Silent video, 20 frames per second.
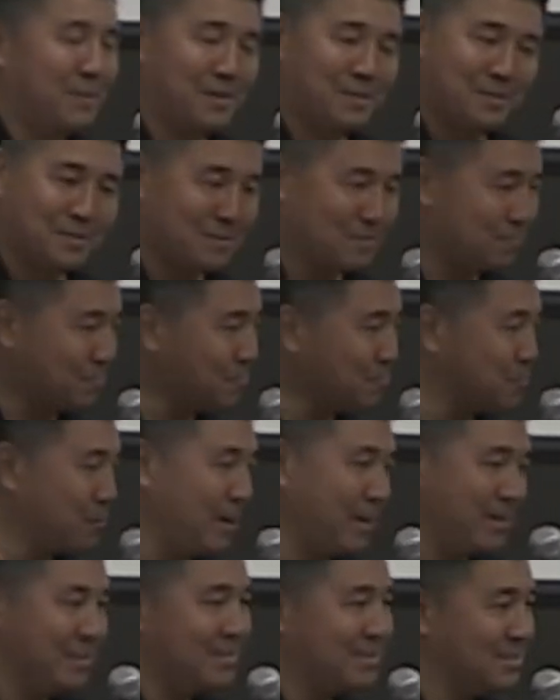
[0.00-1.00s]
Punched her
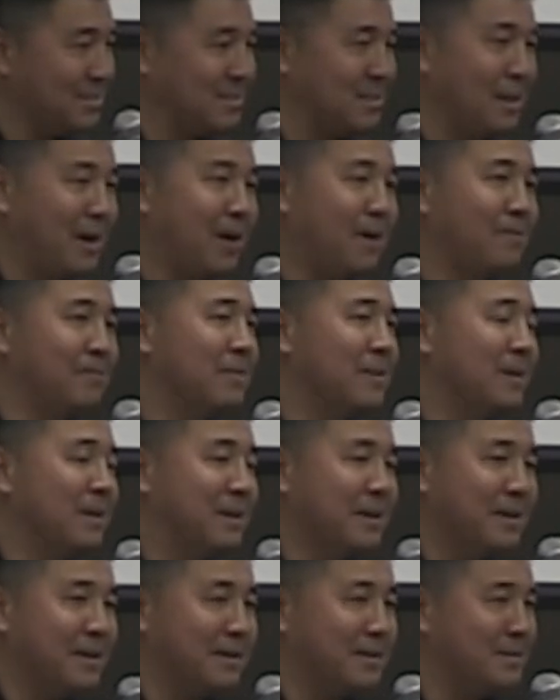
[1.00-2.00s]
right in the snout
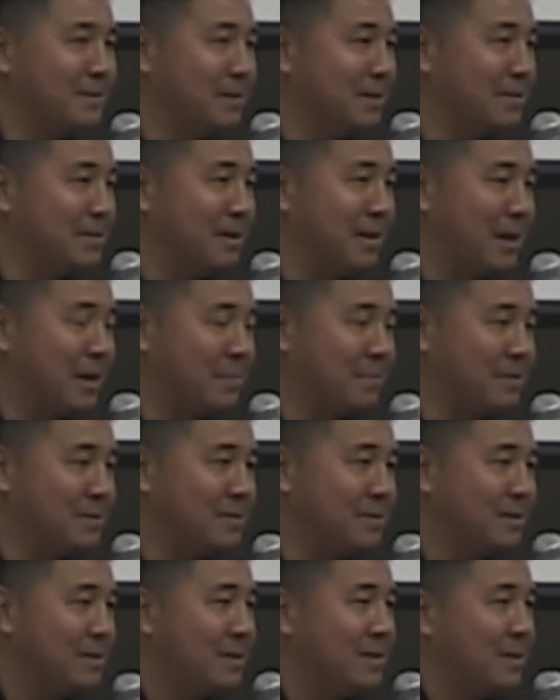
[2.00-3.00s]
and nothing happened.
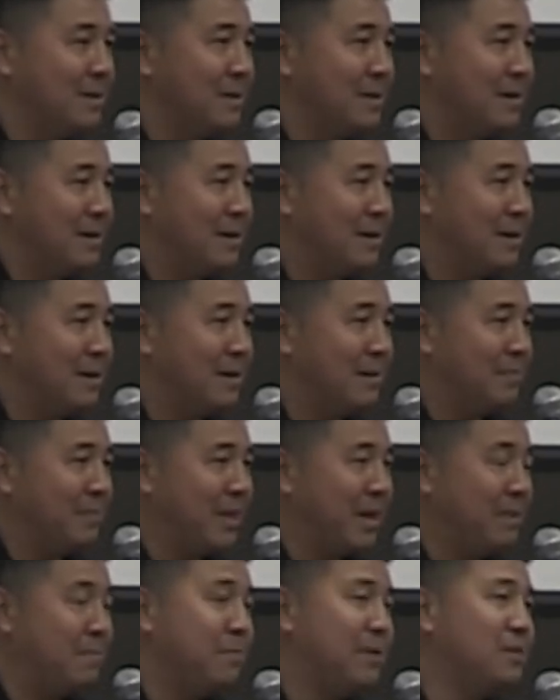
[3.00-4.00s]
Um, they
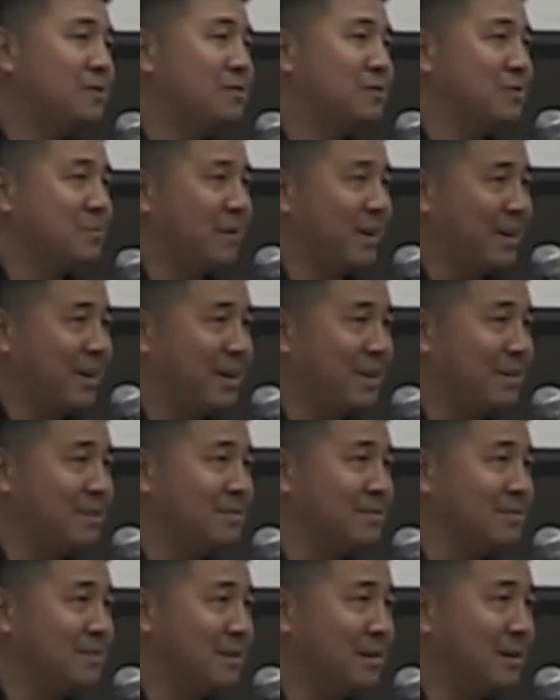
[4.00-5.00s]
had pictures of my
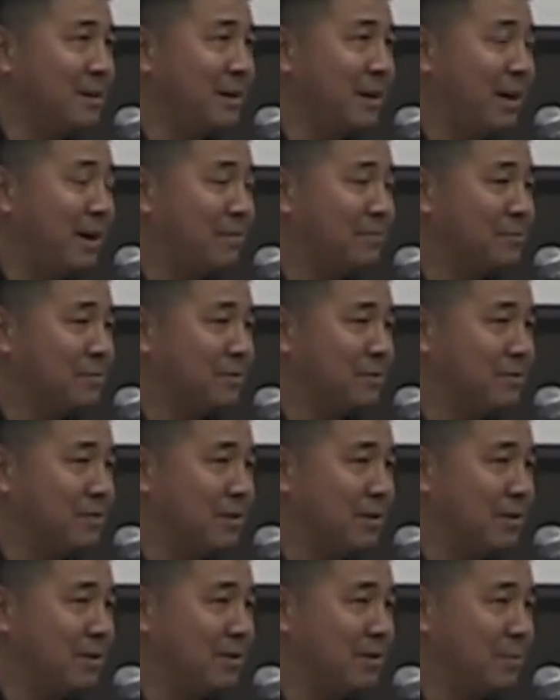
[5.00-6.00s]
hands uh, after, you
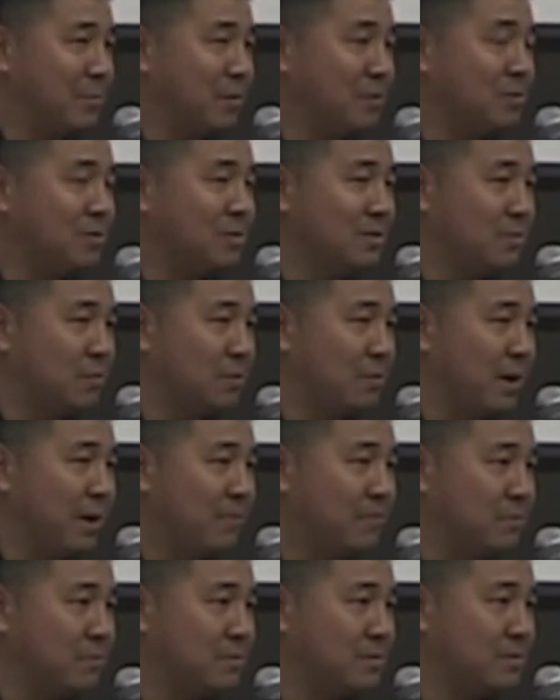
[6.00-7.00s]
know, in the emergency room
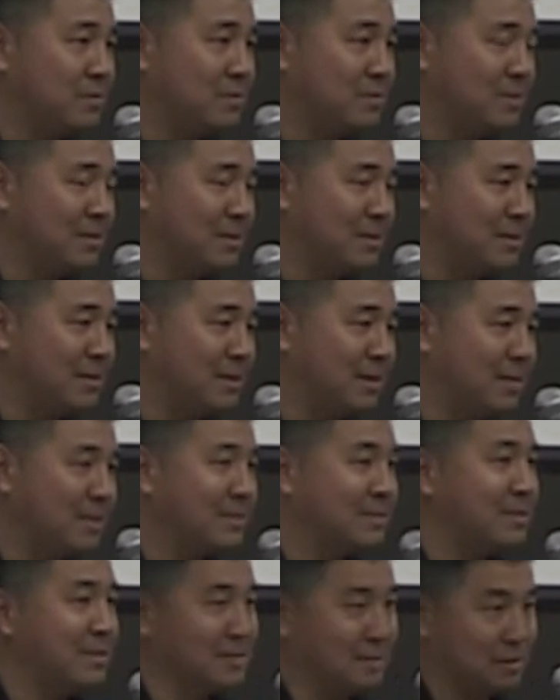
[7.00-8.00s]
afterwards. Uh, I
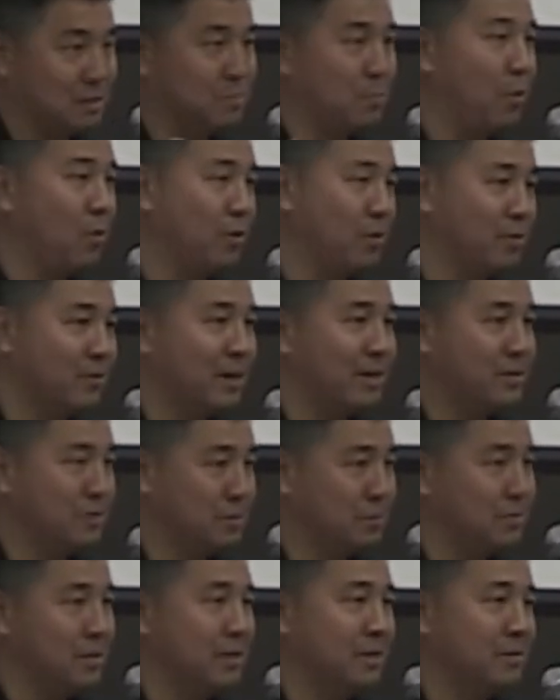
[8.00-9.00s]
guess that's the spoiler, I do
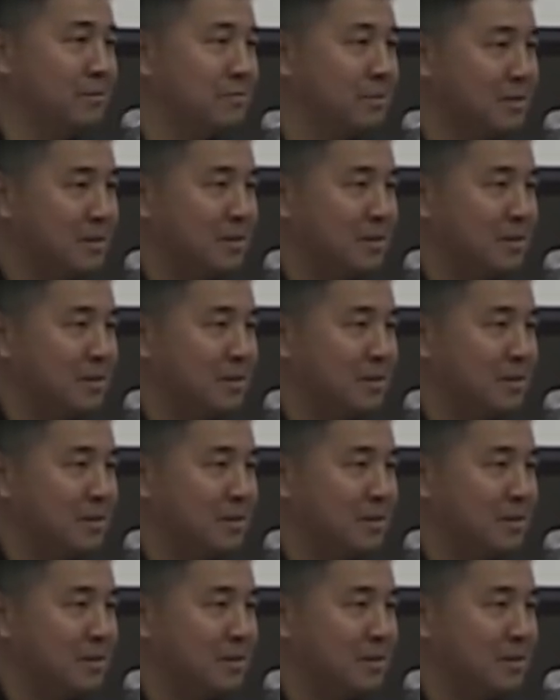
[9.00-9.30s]
live.